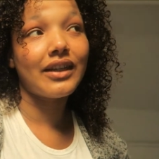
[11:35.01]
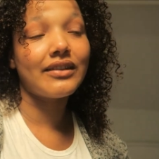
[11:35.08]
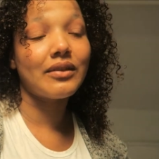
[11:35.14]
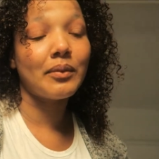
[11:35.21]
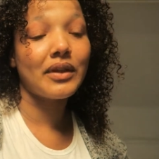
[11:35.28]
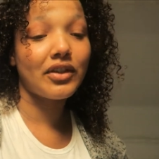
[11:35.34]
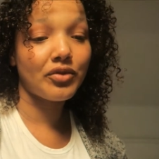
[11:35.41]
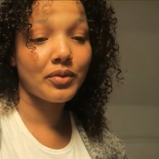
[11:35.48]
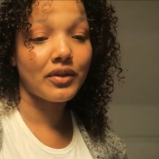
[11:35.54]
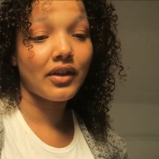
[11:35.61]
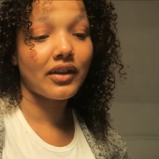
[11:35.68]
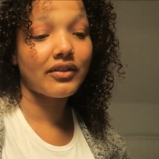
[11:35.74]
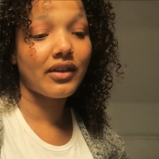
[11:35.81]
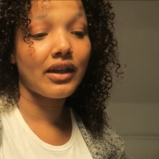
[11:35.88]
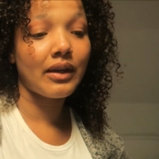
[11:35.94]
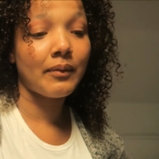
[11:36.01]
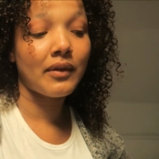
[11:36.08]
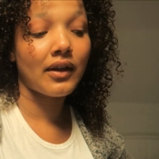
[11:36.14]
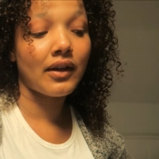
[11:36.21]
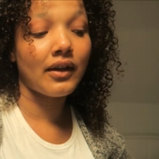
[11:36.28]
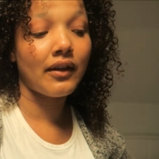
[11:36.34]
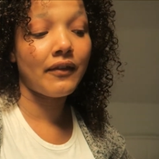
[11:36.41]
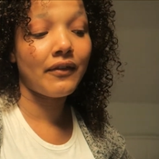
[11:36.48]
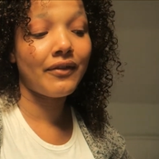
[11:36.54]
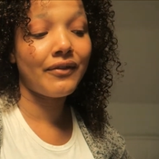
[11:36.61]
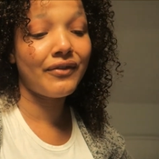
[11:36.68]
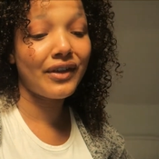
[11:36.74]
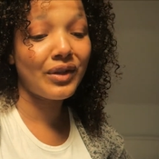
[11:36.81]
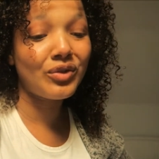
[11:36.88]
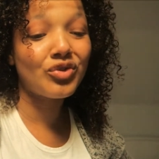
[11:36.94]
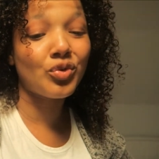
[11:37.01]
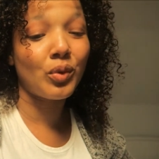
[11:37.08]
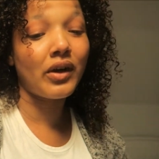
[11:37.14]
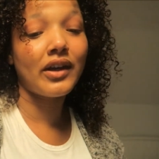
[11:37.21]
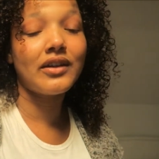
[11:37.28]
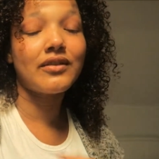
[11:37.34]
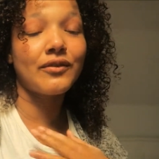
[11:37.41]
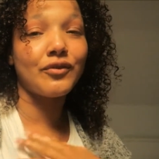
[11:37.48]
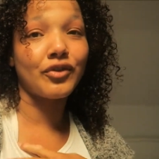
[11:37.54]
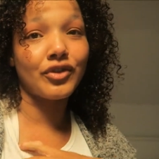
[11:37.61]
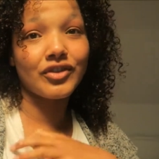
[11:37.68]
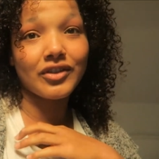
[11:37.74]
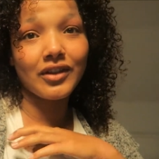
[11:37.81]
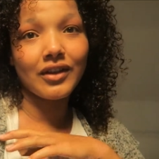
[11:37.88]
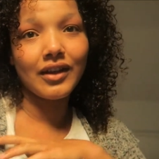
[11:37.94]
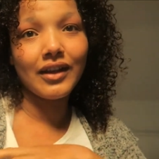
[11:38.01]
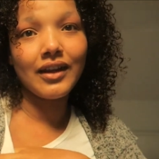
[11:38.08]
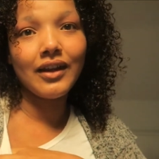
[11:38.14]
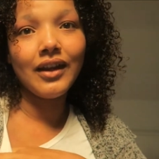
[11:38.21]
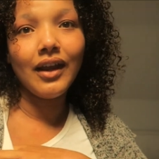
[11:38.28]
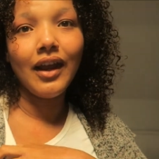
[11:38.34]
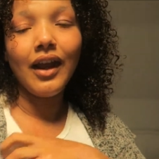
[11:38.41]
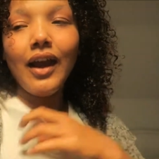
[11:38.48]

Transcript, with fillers: It's a management exam that I failed twice, unfortunately.